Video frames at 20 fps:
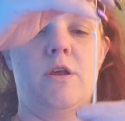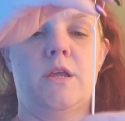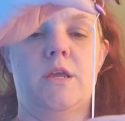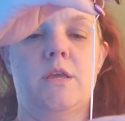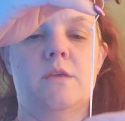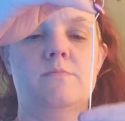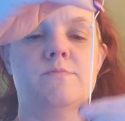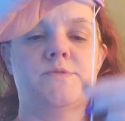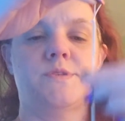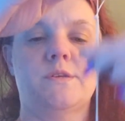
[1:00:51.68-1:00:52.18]
and
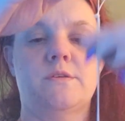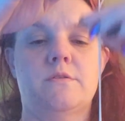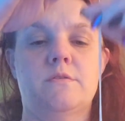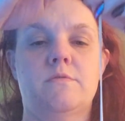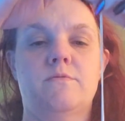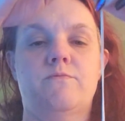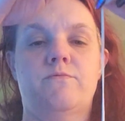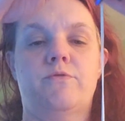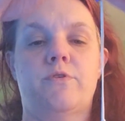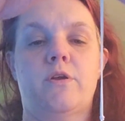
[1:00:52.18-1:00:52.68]
keeps it
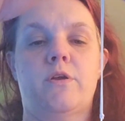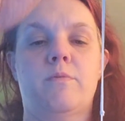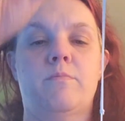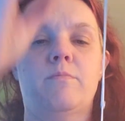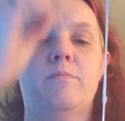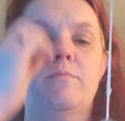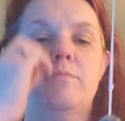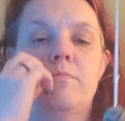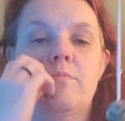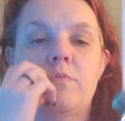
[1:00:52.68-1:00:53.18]

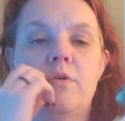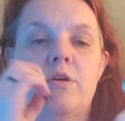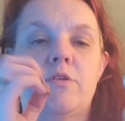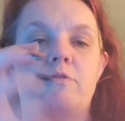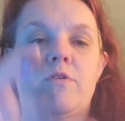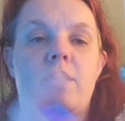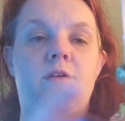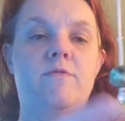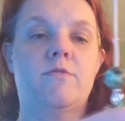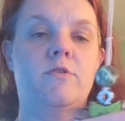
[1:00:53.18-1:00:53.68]
from
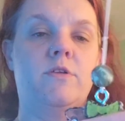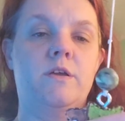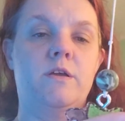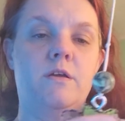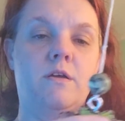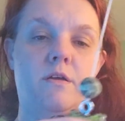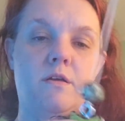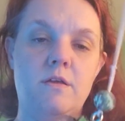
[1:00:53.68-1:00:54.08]
unraveling.